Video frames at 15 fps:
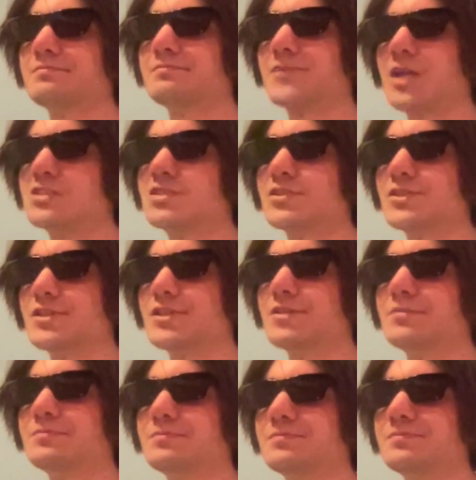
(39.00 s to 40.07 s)
That's
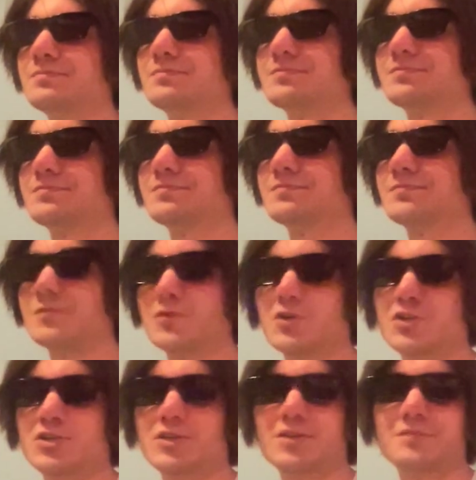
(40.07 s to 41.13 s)
legit, for
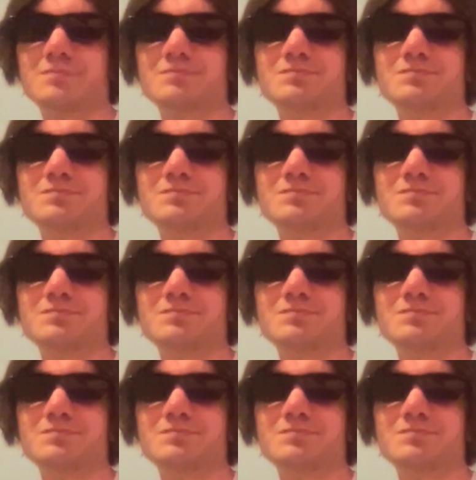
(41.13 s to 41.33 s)
sure.